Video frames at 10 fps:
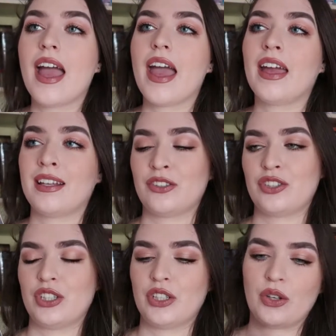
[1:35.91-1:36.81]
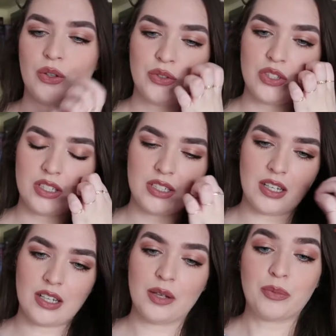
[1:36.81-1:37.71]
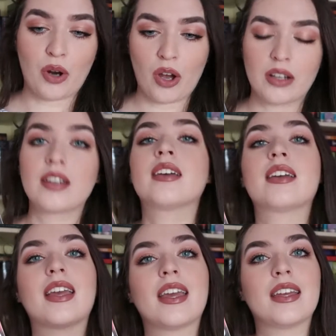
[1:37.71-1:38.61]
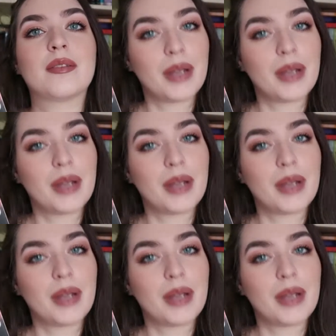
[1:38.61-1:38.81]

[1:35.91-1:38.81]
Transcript: and she goes to study abroad in